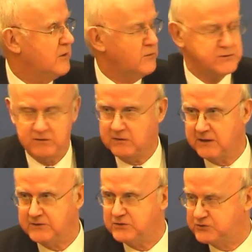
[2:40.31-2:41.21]
would you
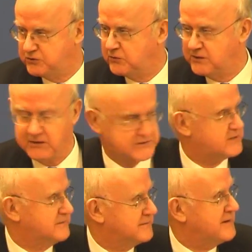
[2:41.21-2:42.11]
like to join us
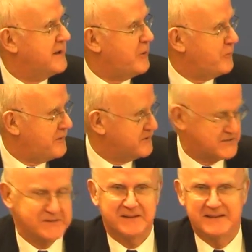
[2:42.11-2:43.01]
and help us?